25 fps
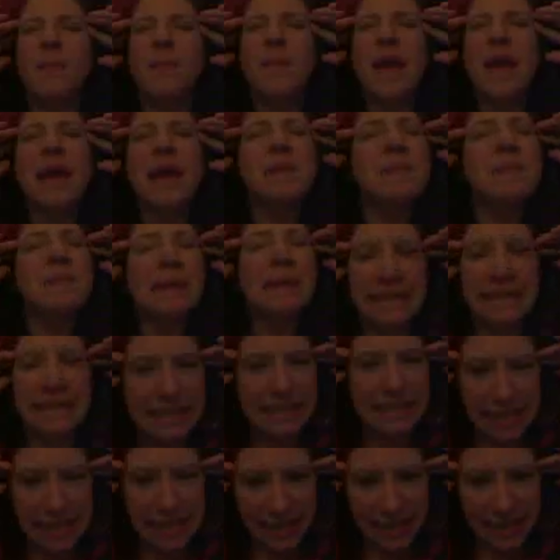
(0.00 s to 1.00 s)
8 by
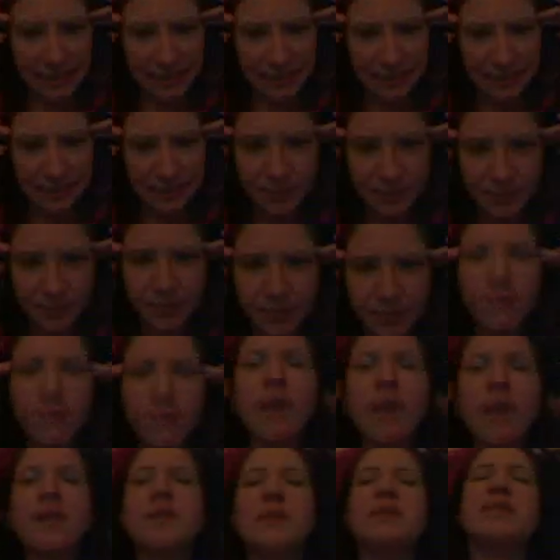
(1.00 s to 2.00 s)
16,
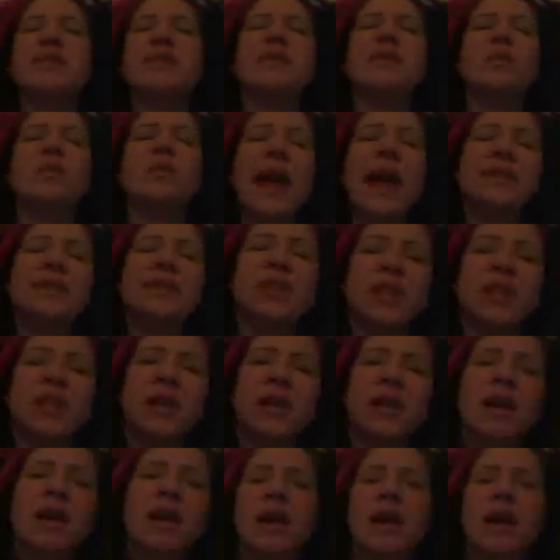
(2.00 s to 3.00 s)
and there's a little riser.
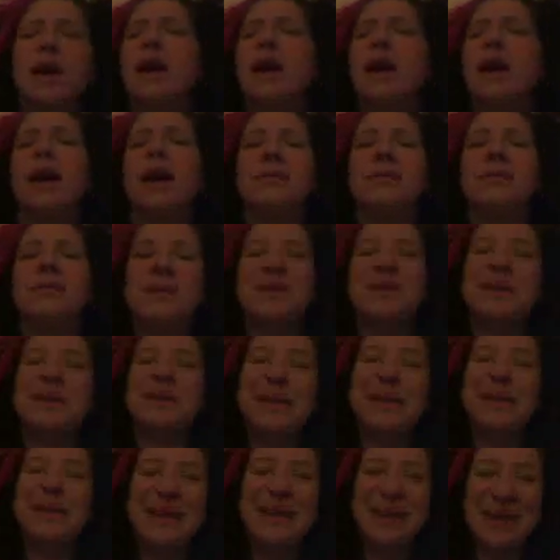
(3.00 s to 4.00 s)
It
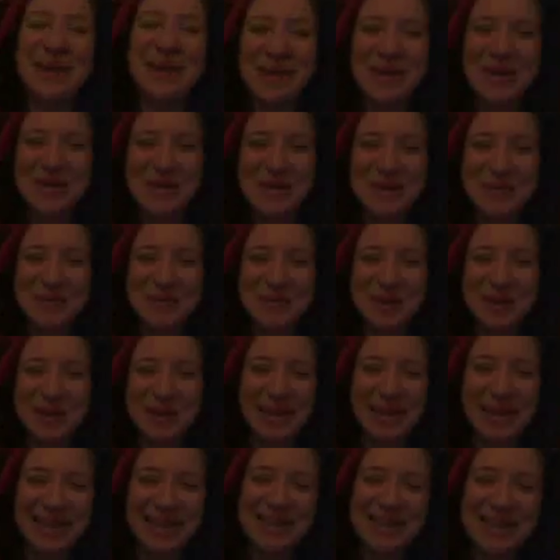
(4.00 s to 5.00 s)
was
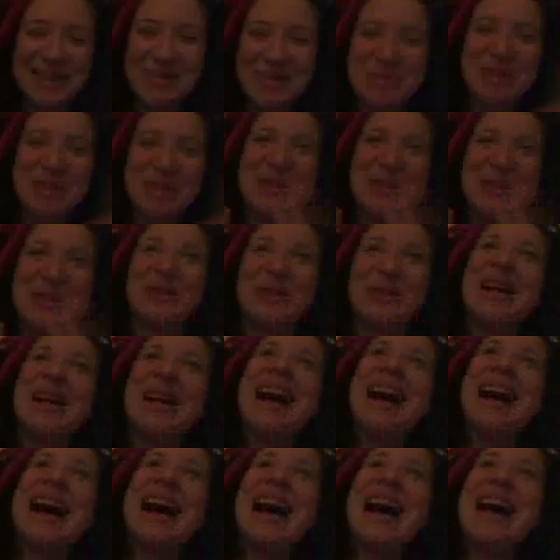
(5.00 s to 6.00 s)
pretty cool.
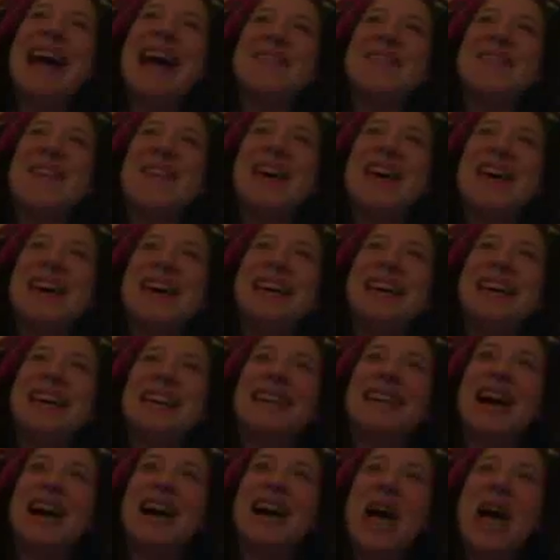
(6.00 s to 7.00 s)
And then
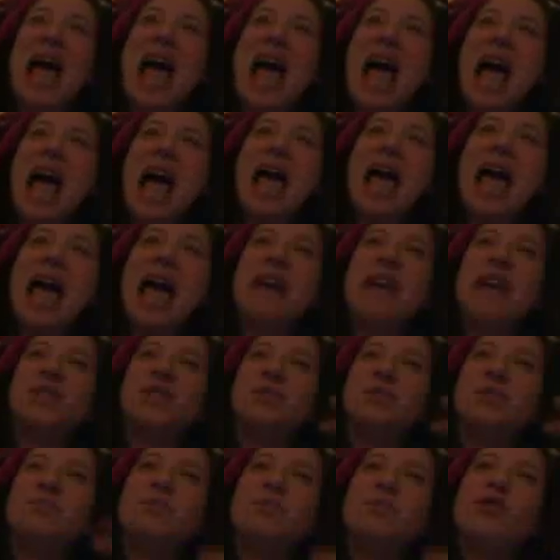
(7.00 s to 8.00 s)
as
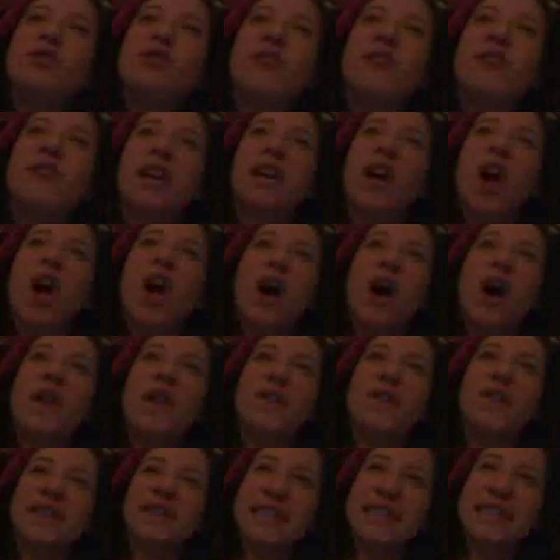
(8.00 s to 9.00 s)
you're moving
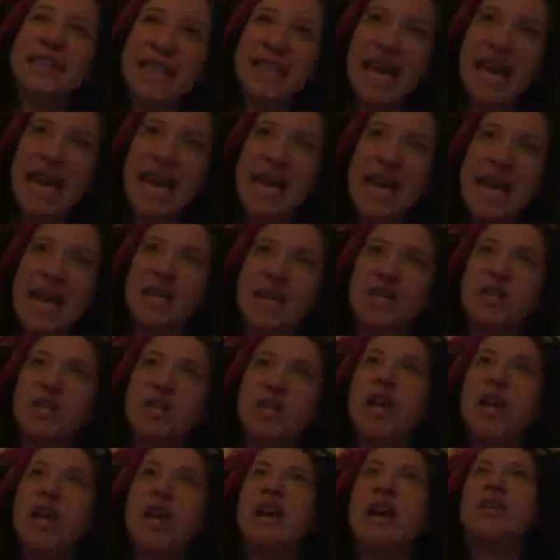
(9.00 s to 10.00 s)
on the stage,
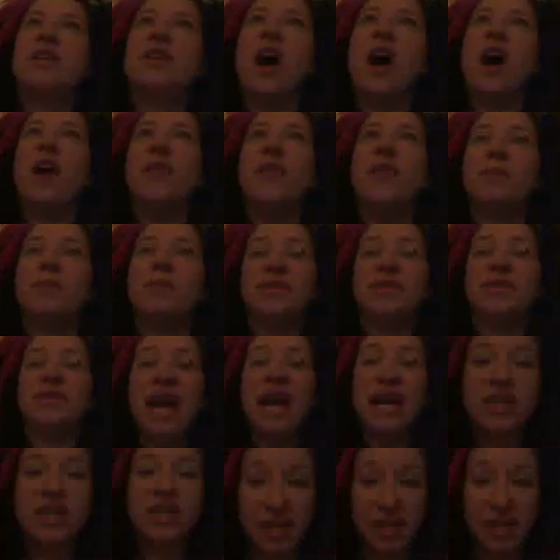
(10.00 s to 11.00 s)
the
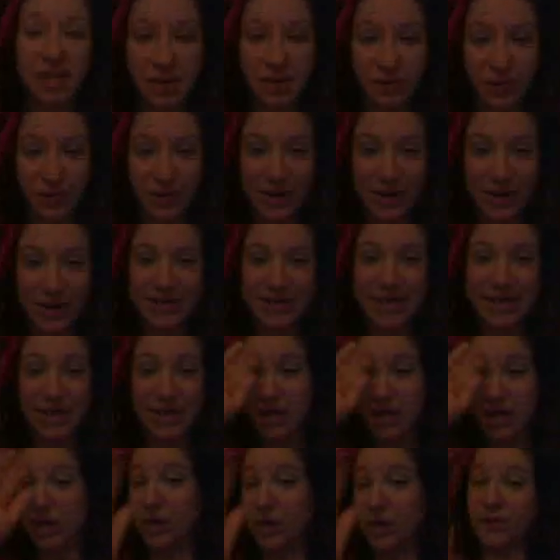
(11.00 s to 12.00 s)
projection in front of the stage
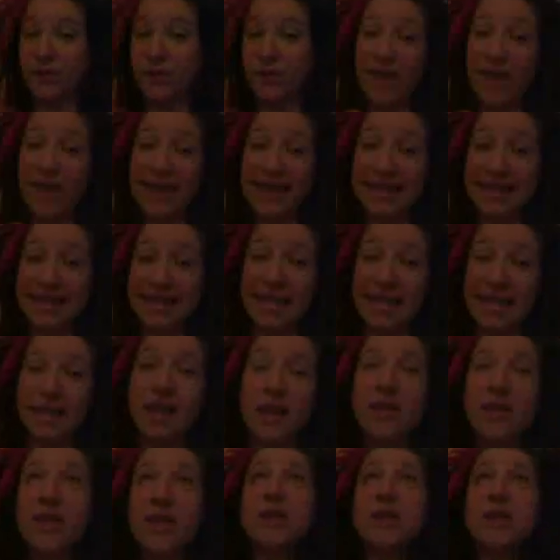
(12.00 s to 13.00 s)
that you're
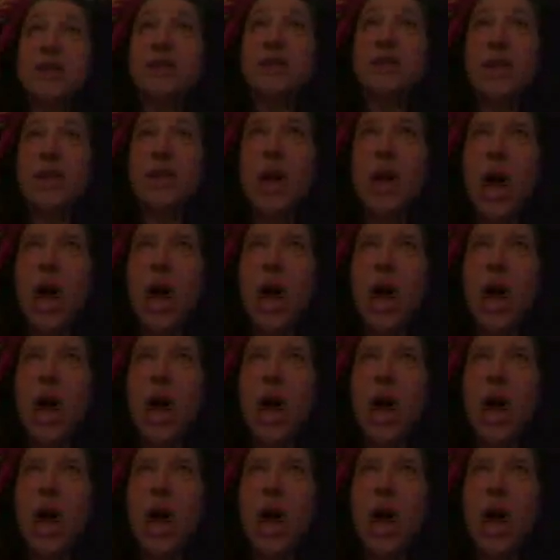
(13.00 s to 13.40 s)
facing, there's